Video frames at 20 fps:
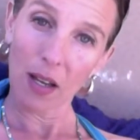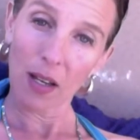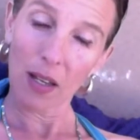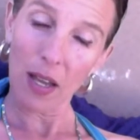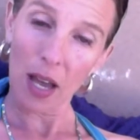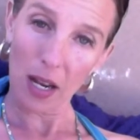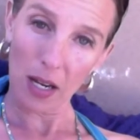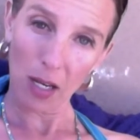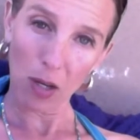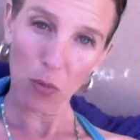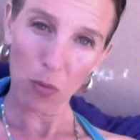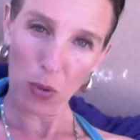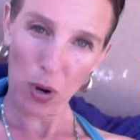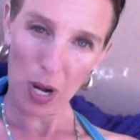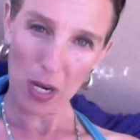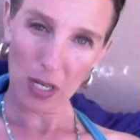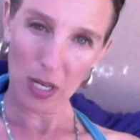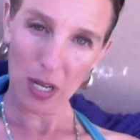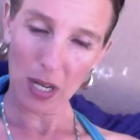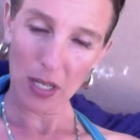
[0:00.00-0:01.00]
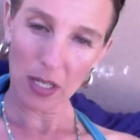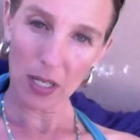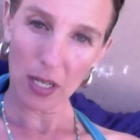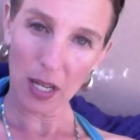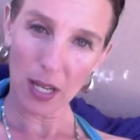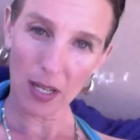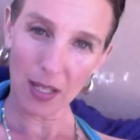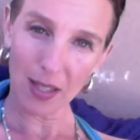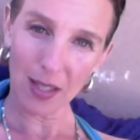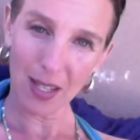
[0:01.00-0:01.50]
getting pregnant
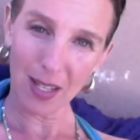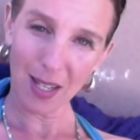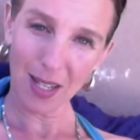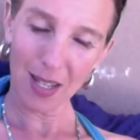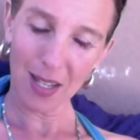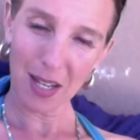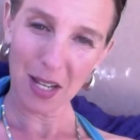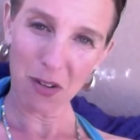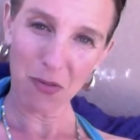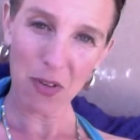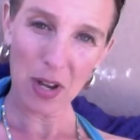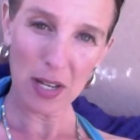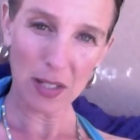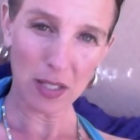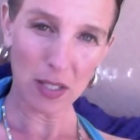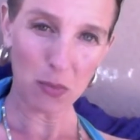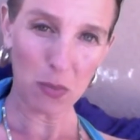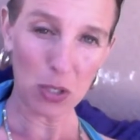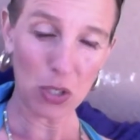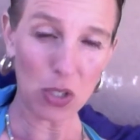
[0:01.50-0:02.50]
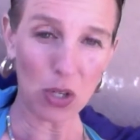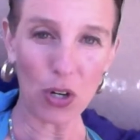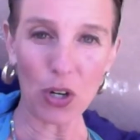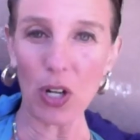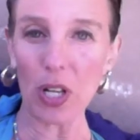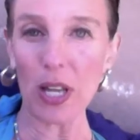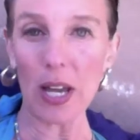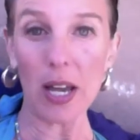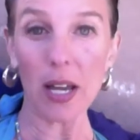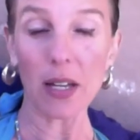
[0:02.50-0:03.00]
in the advanced
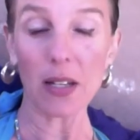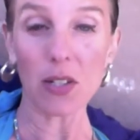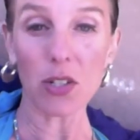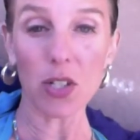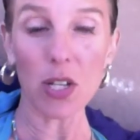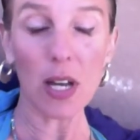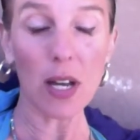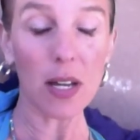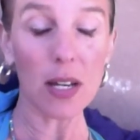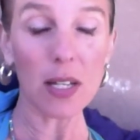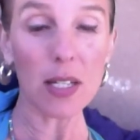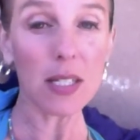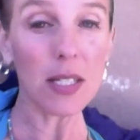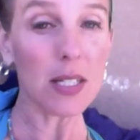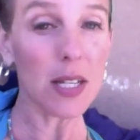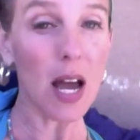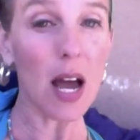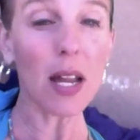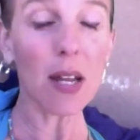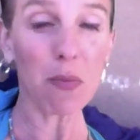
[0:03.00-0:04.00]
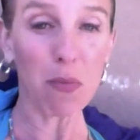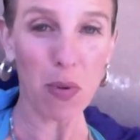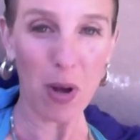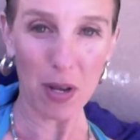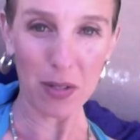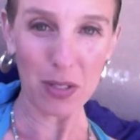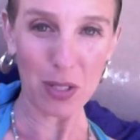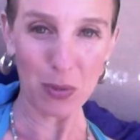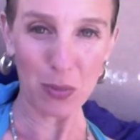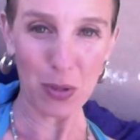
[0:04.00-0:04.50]
maternal age. It is not
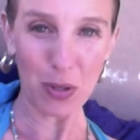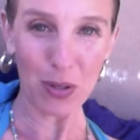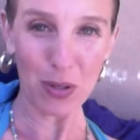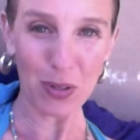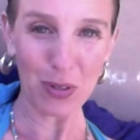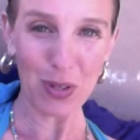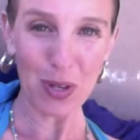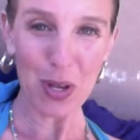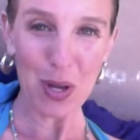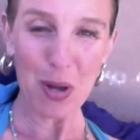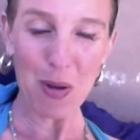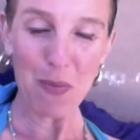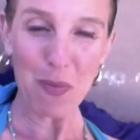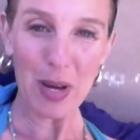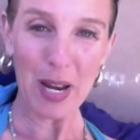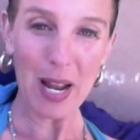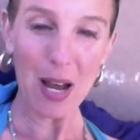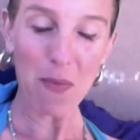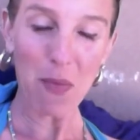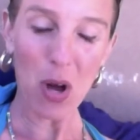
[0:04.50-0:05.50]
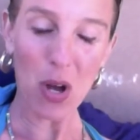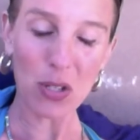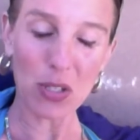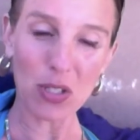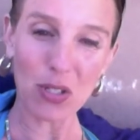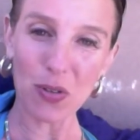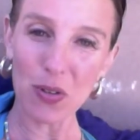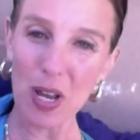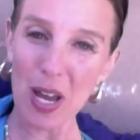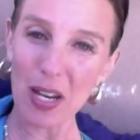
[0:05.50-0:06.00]
impossible, but I'm
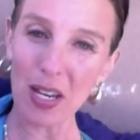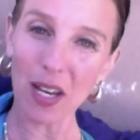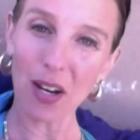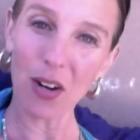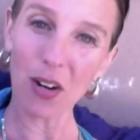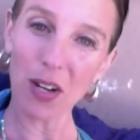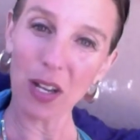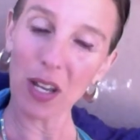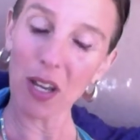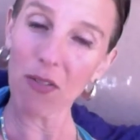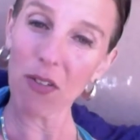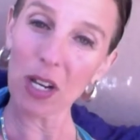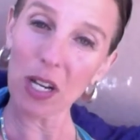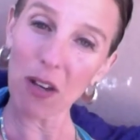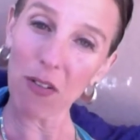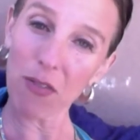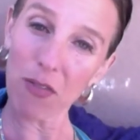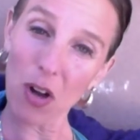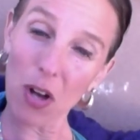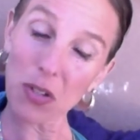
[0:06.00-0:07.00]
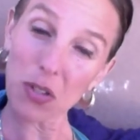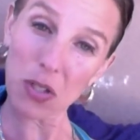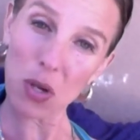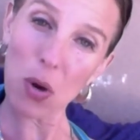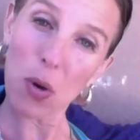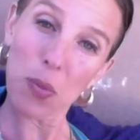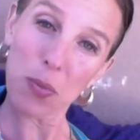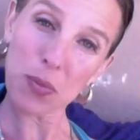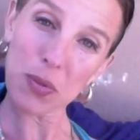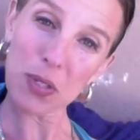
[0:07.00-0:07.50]
also not here to give any false
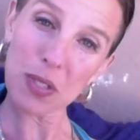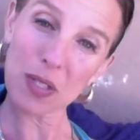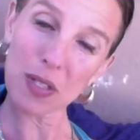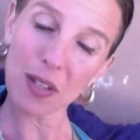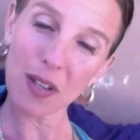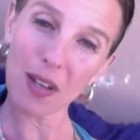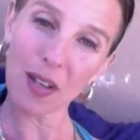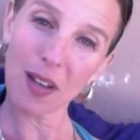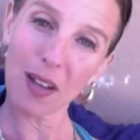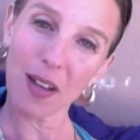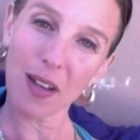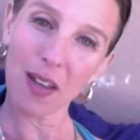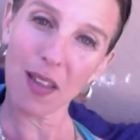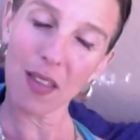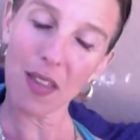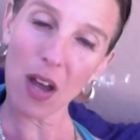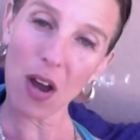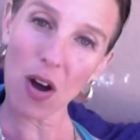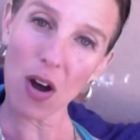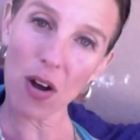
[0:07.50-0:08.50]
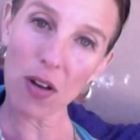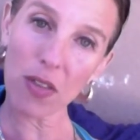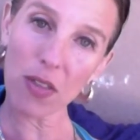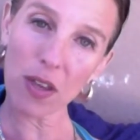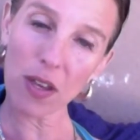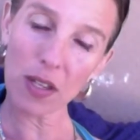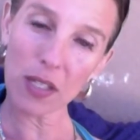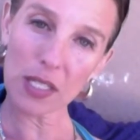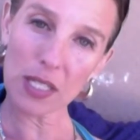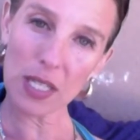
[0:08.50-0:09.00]
hopes. There are
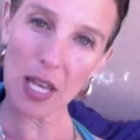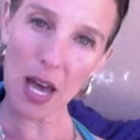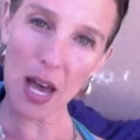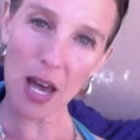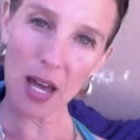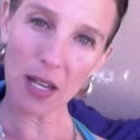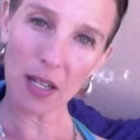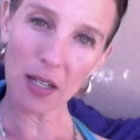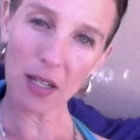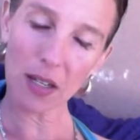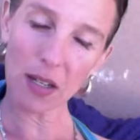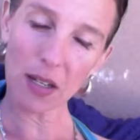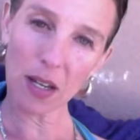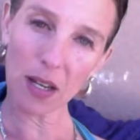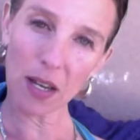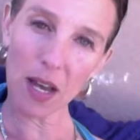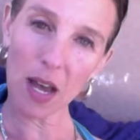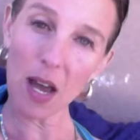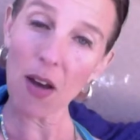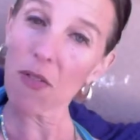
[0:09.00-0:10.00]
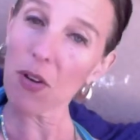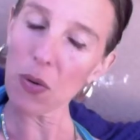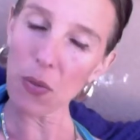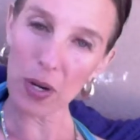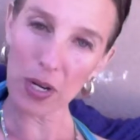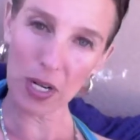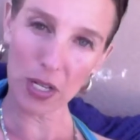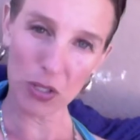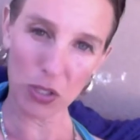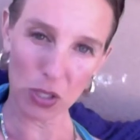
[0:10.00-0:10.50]
things that
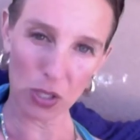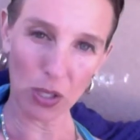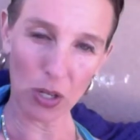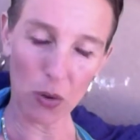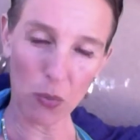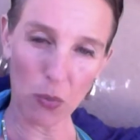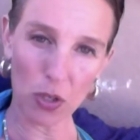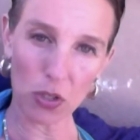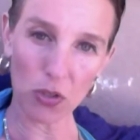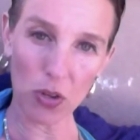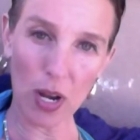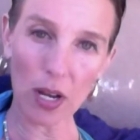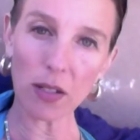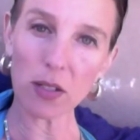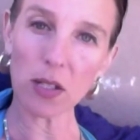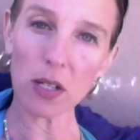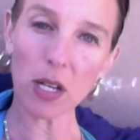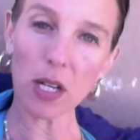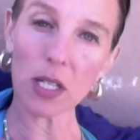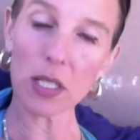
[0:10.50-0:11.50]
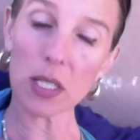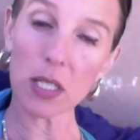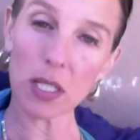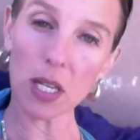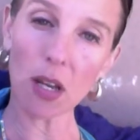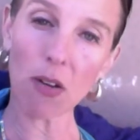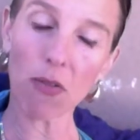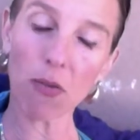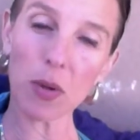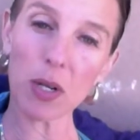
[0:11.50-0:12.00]
everyone has to learn when trying to
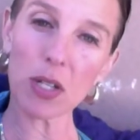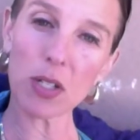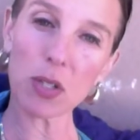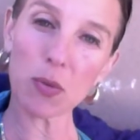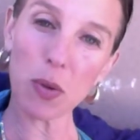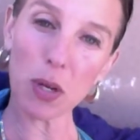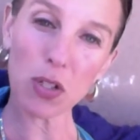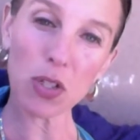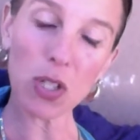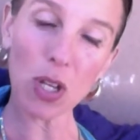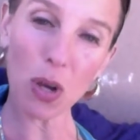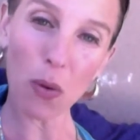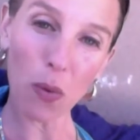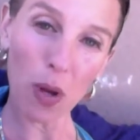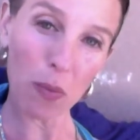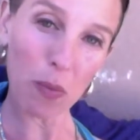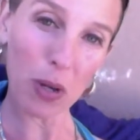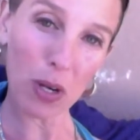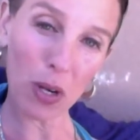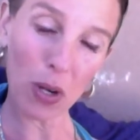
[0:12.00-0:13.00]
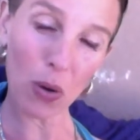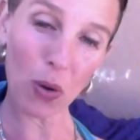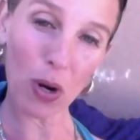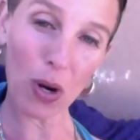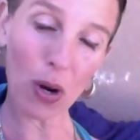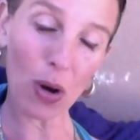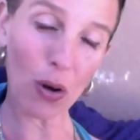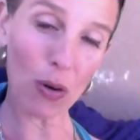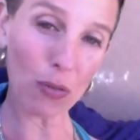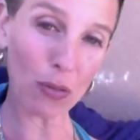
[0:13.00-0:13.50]
conceive, but especially women who
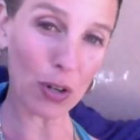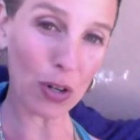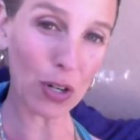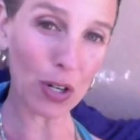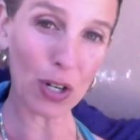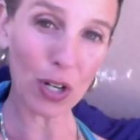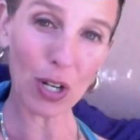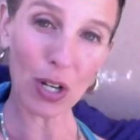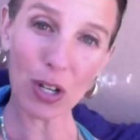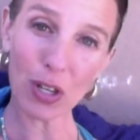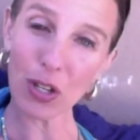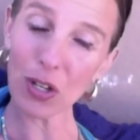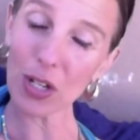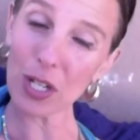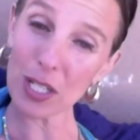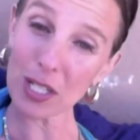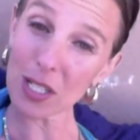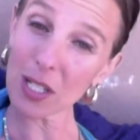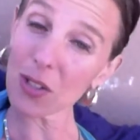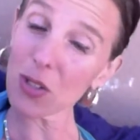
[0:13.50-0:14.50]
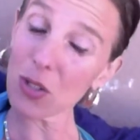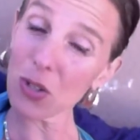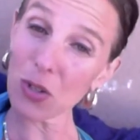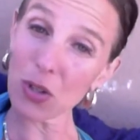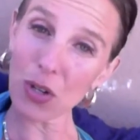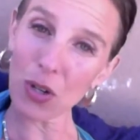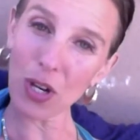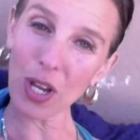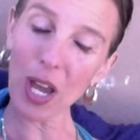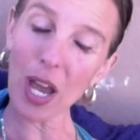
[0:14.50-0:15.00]
are over 36 or
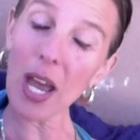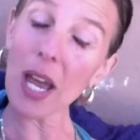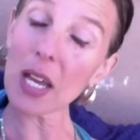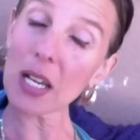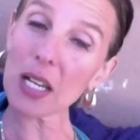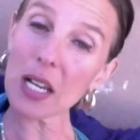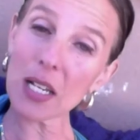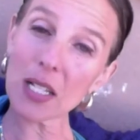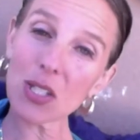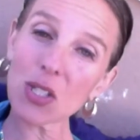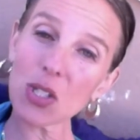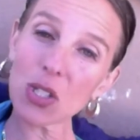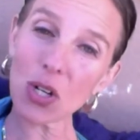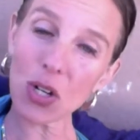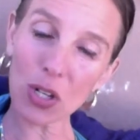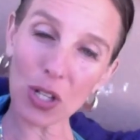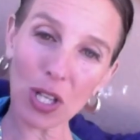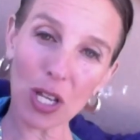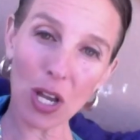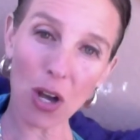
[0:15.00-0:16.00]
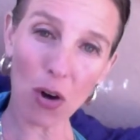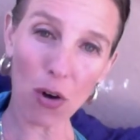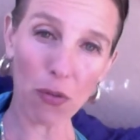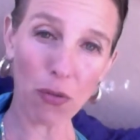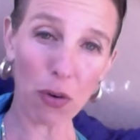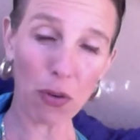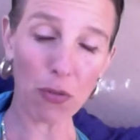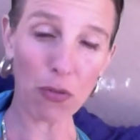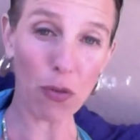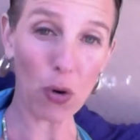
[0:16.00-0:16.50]
38, and certainly
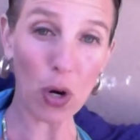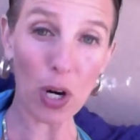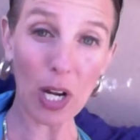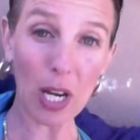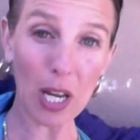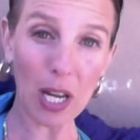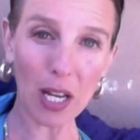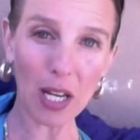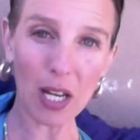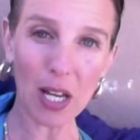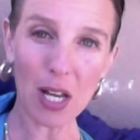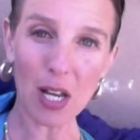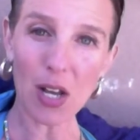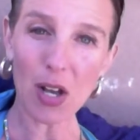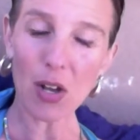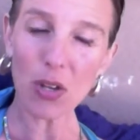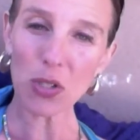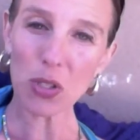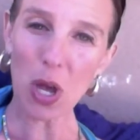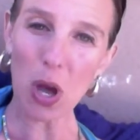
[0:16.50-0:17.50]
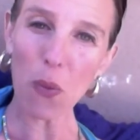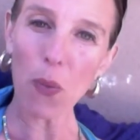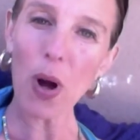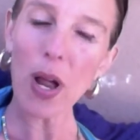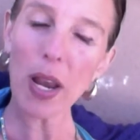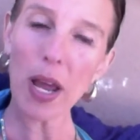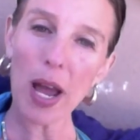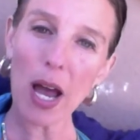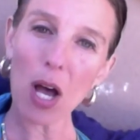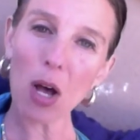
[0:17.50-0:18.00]
over 40. So I
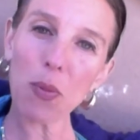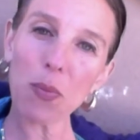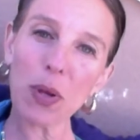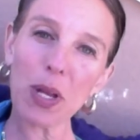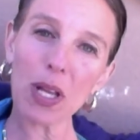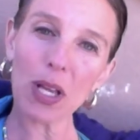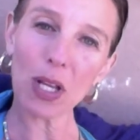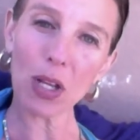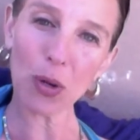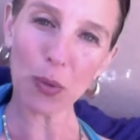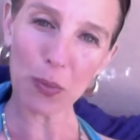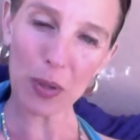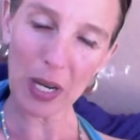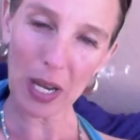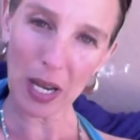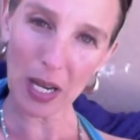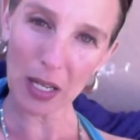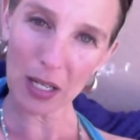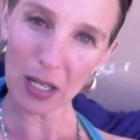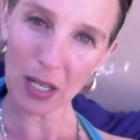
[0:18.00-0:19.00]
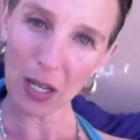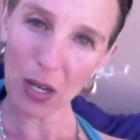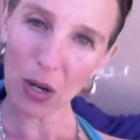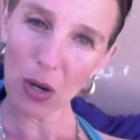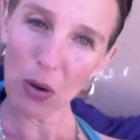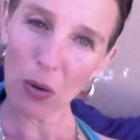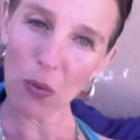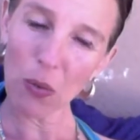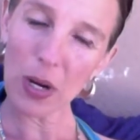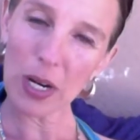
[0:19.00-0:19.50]
want to help illuminate
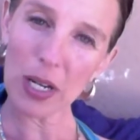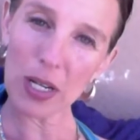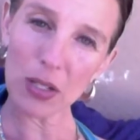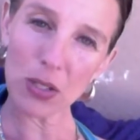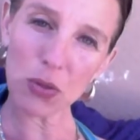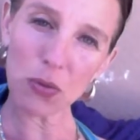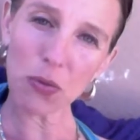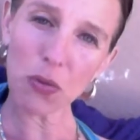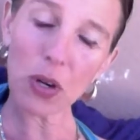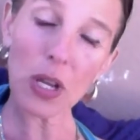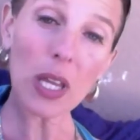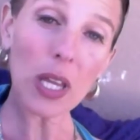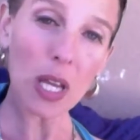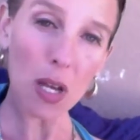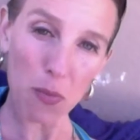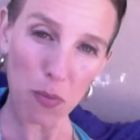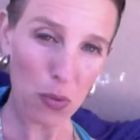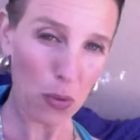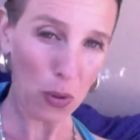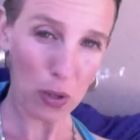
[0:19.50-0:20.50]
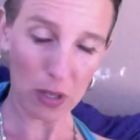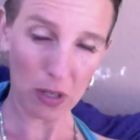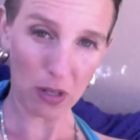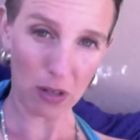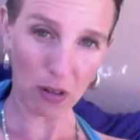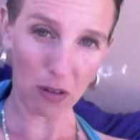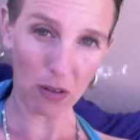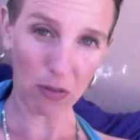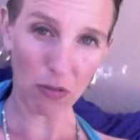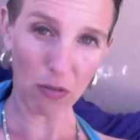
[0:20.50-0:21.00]
what is really important
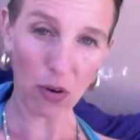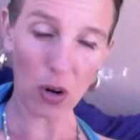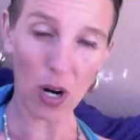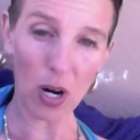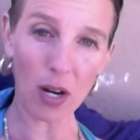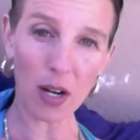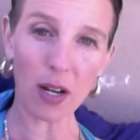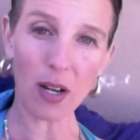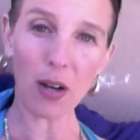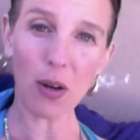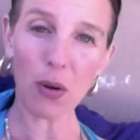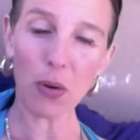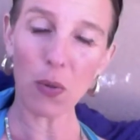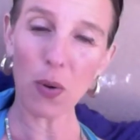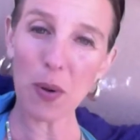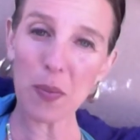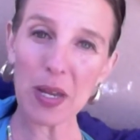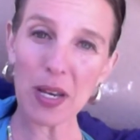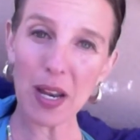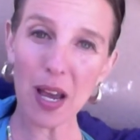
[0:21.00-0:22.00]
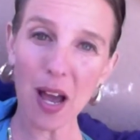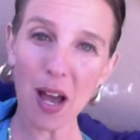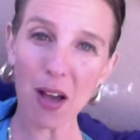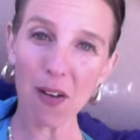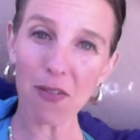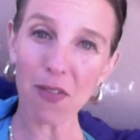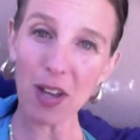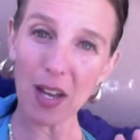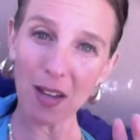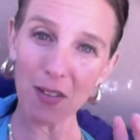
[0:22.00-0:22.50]
for women
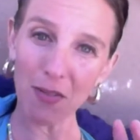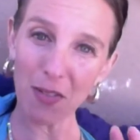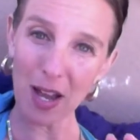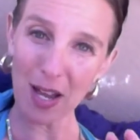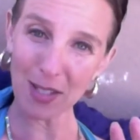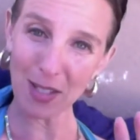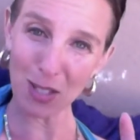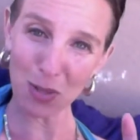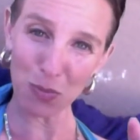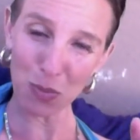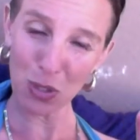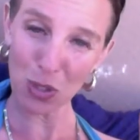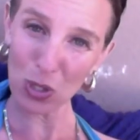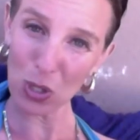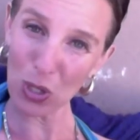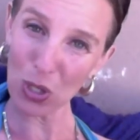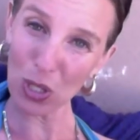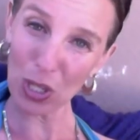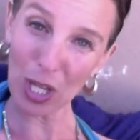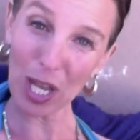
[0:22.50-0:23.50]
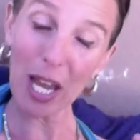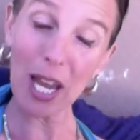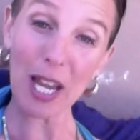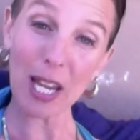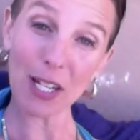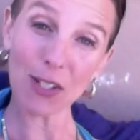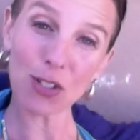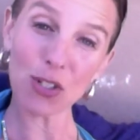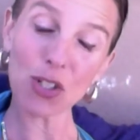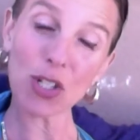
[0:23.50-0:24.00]
of advanced maternal
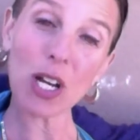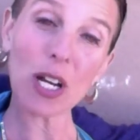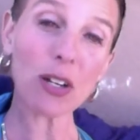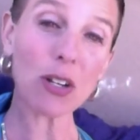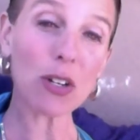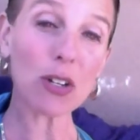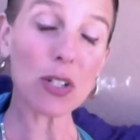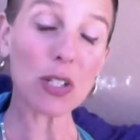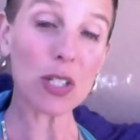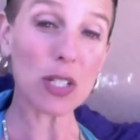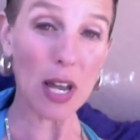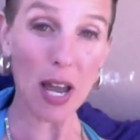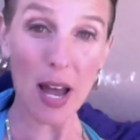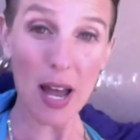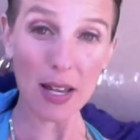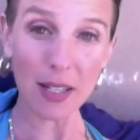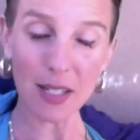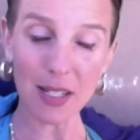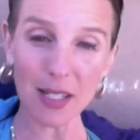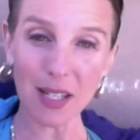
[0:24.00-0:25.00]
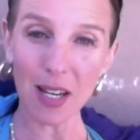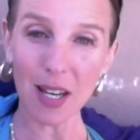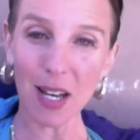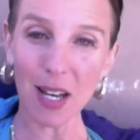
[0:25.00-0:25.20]
age to understand